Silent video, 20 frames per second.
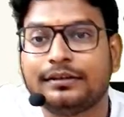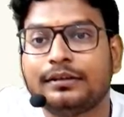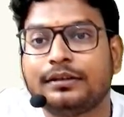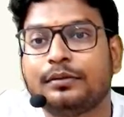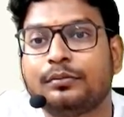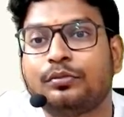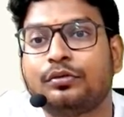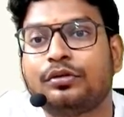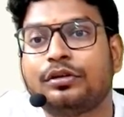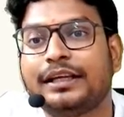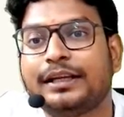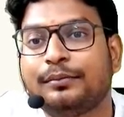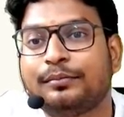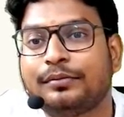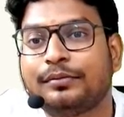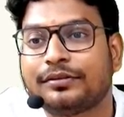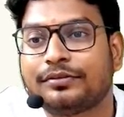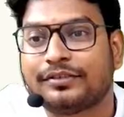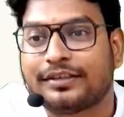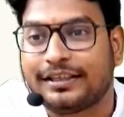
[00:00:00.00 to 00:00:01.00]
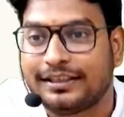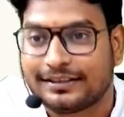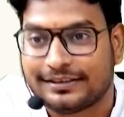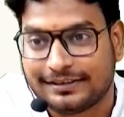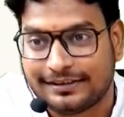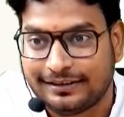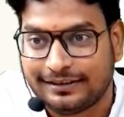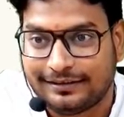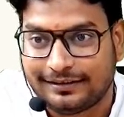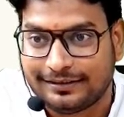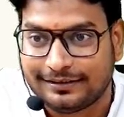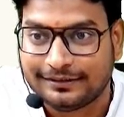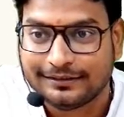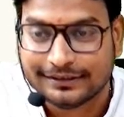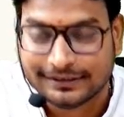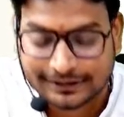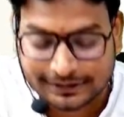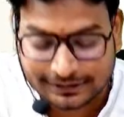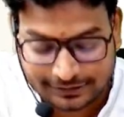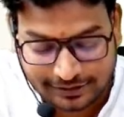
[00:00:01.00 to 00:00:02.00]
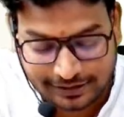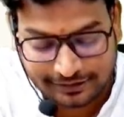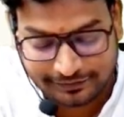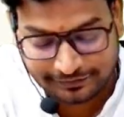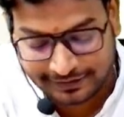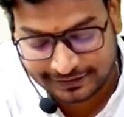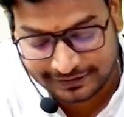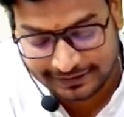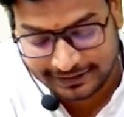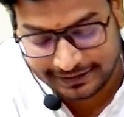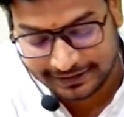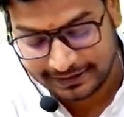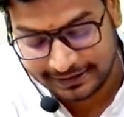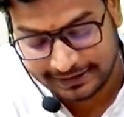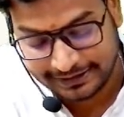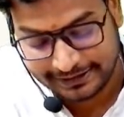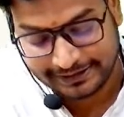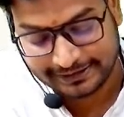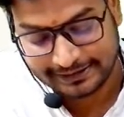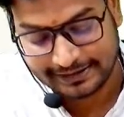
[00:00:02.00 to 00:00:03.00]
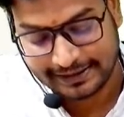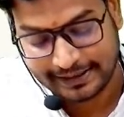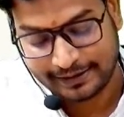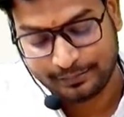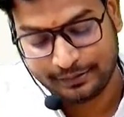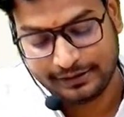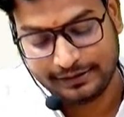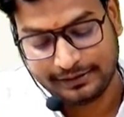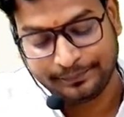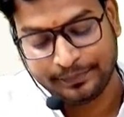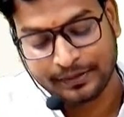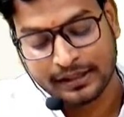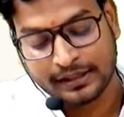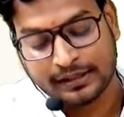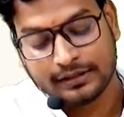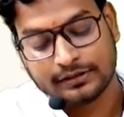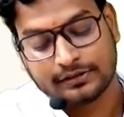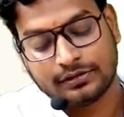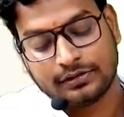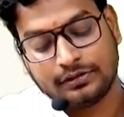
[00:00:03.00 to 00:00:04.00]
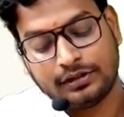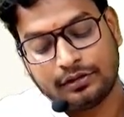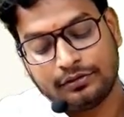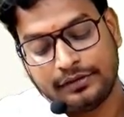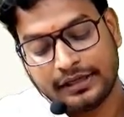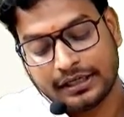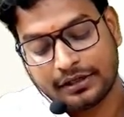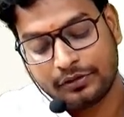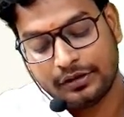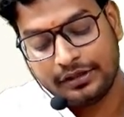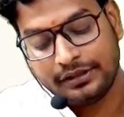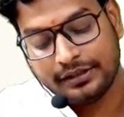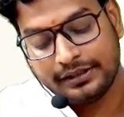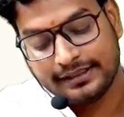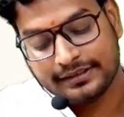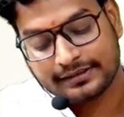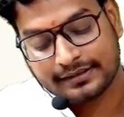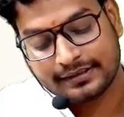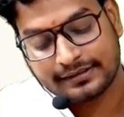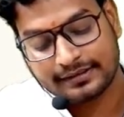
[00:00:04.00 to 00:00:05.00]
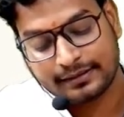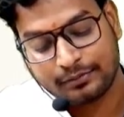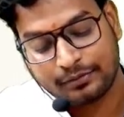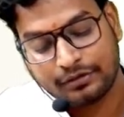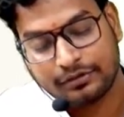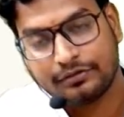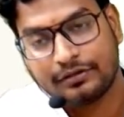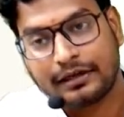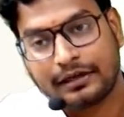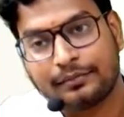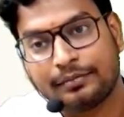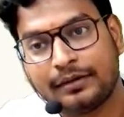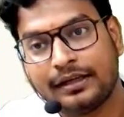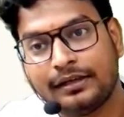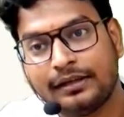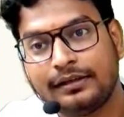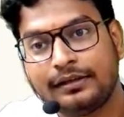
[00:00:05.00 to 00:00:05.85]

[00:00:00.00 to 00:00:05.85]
More number of collections. So unfortunately it is happened. So now we are going to discuss about what ma?